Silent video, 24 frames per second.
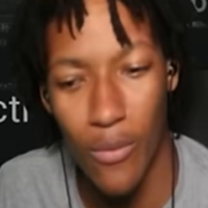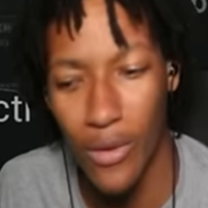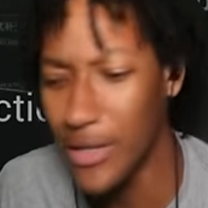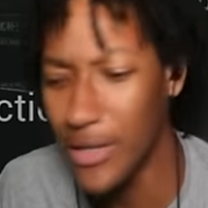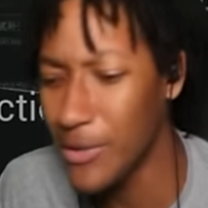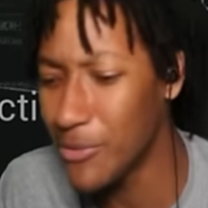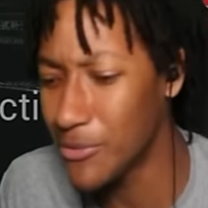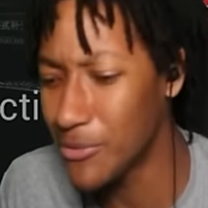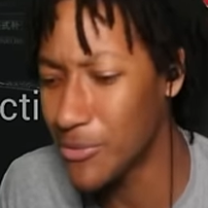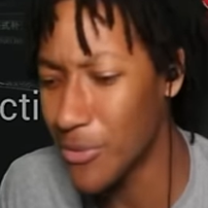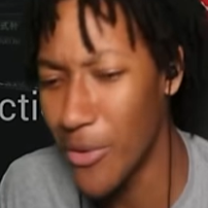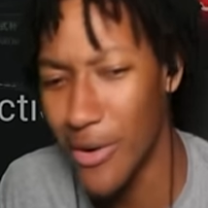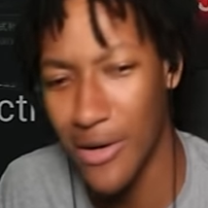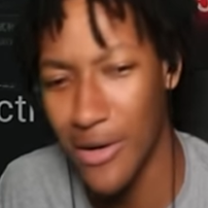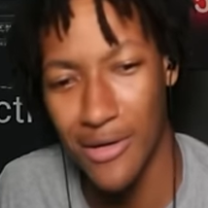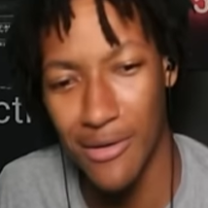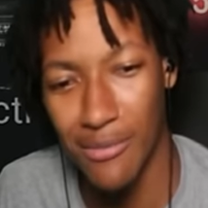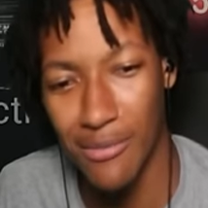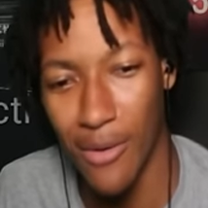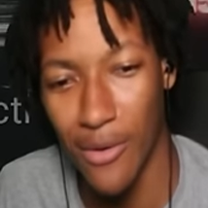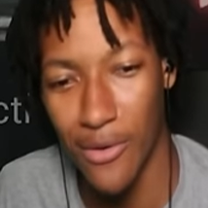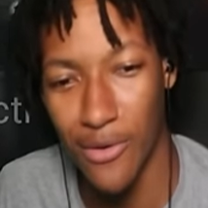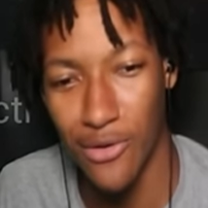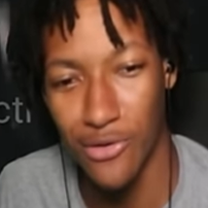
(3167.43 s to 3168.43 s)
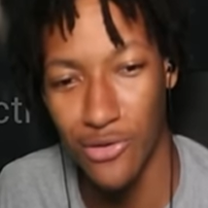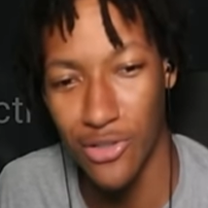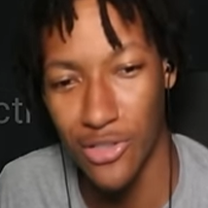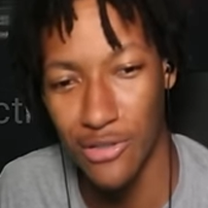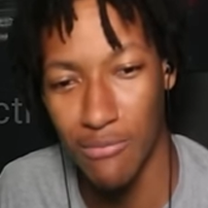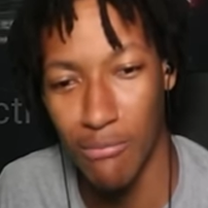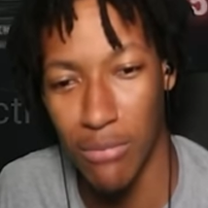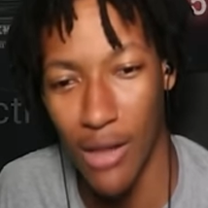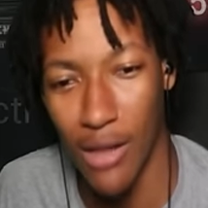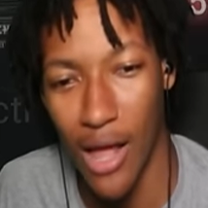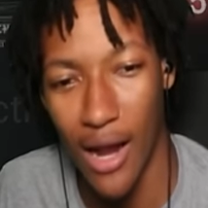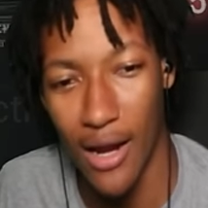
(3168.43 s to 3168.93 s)
are you talking about? You're just
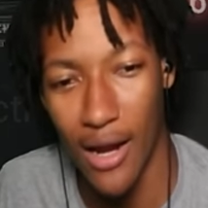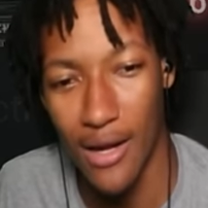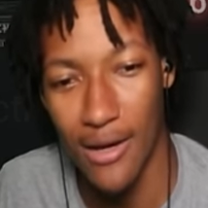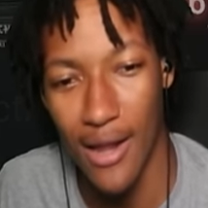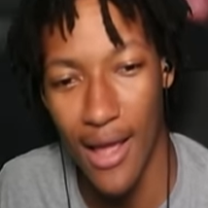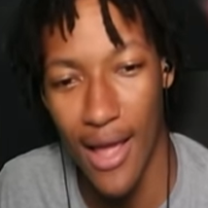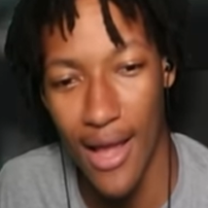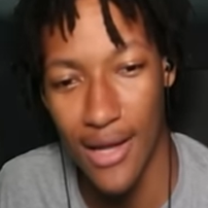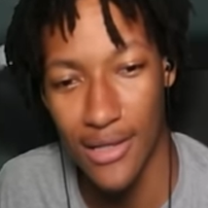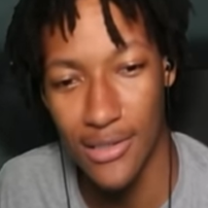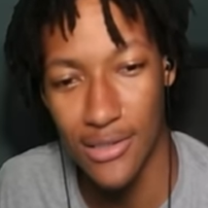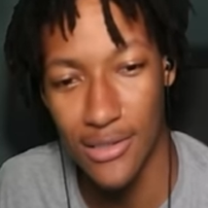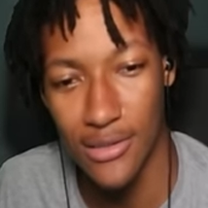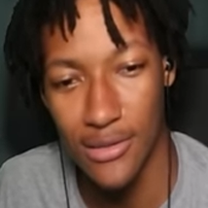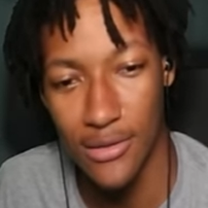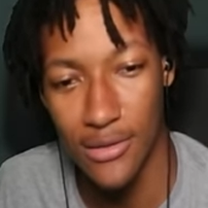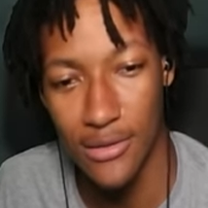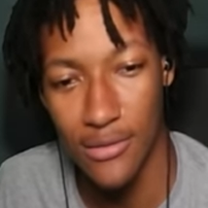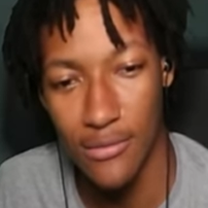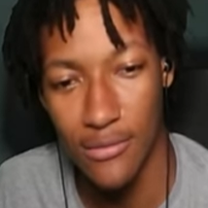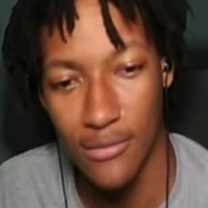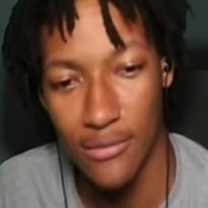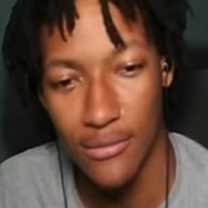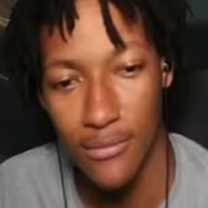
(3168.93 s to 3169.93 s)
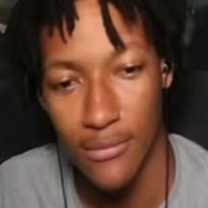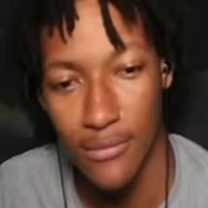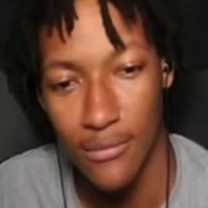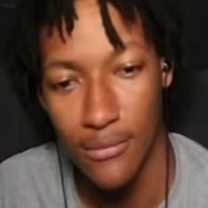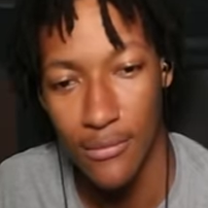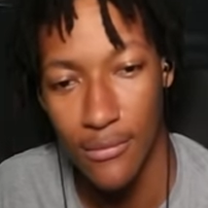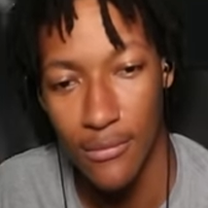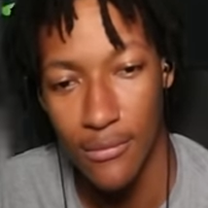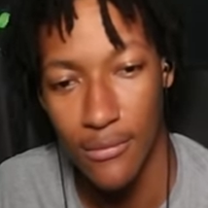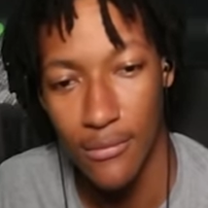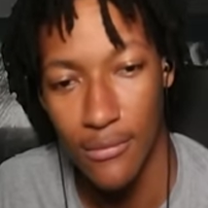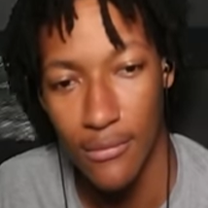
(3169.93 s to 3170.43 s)
blocking the exits.
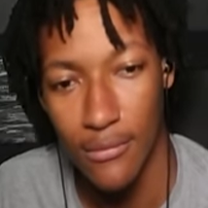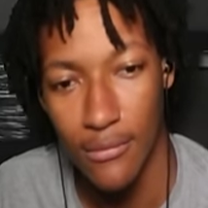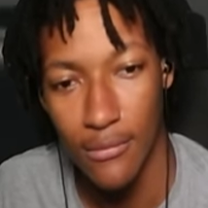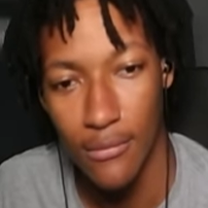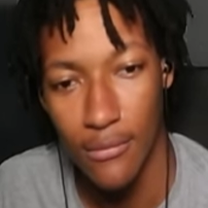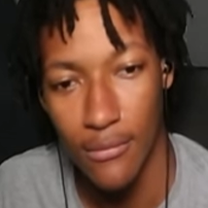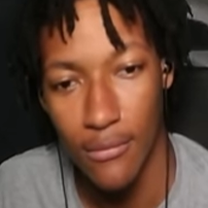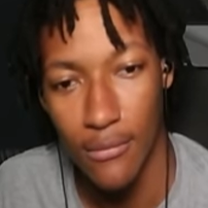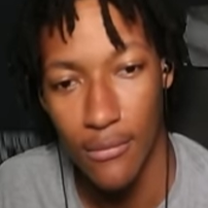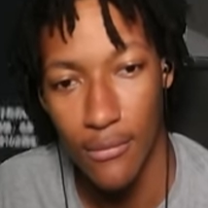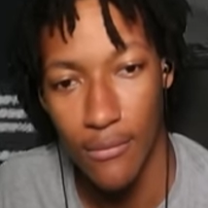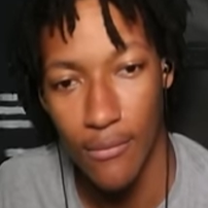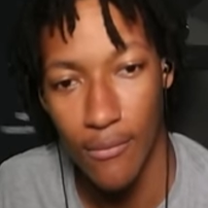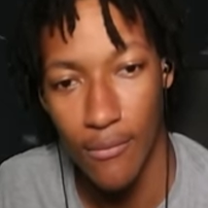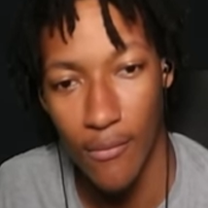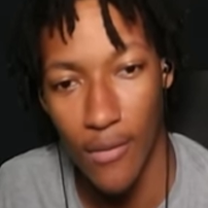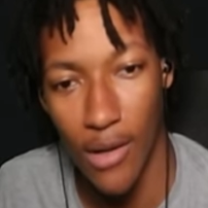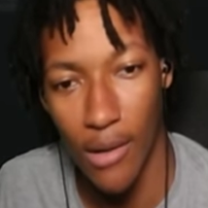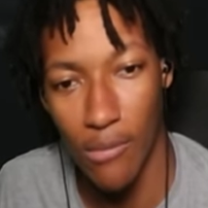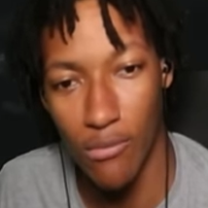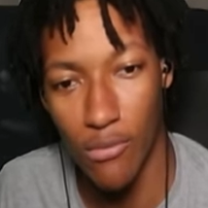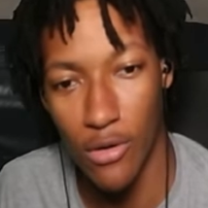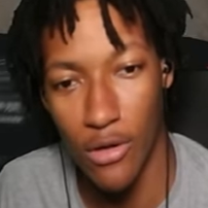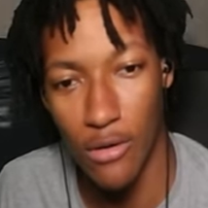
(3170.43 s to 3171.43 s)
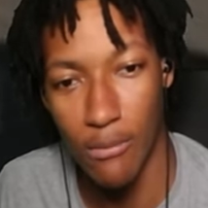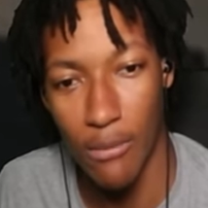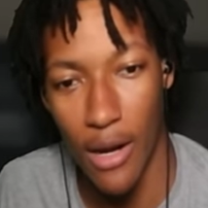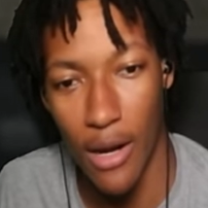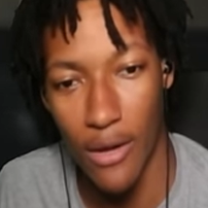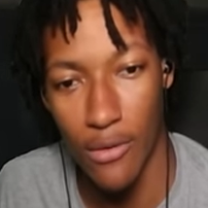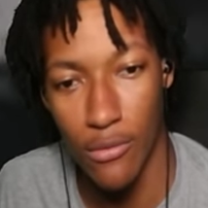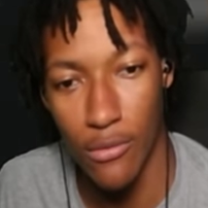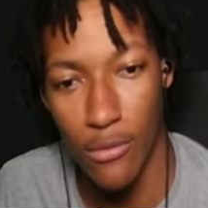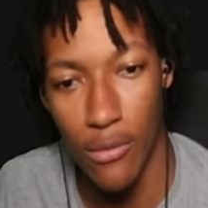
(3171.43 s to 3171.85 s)
I'm running by you.